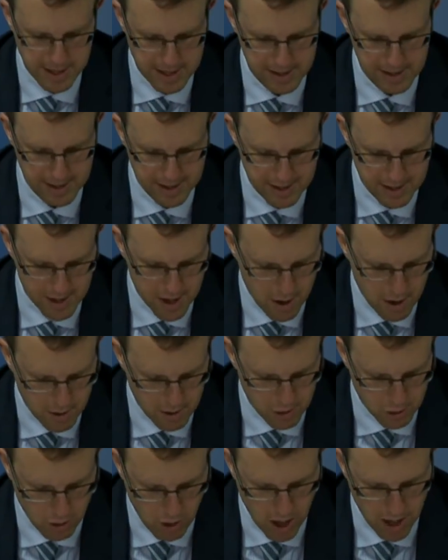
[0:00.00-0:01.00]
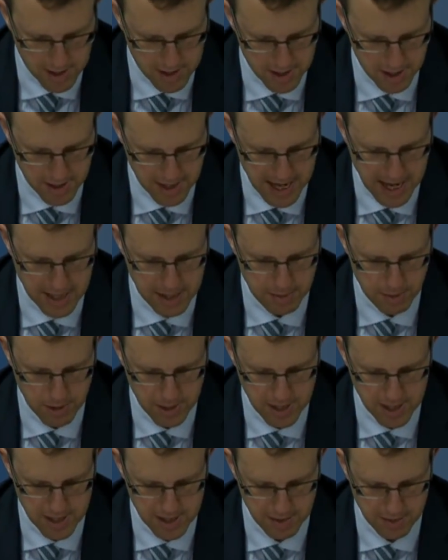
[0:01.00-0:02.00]
as it is known, draws on the
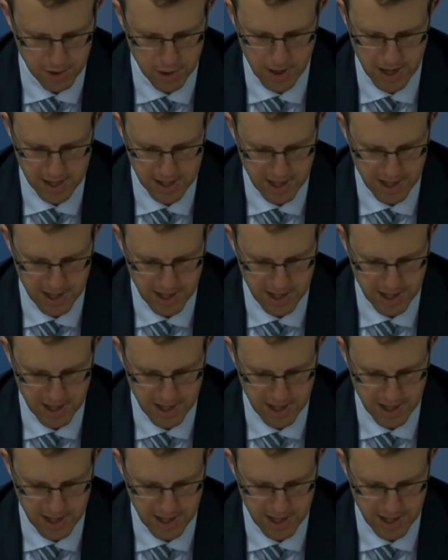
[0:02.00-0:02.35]
expertise of U.S.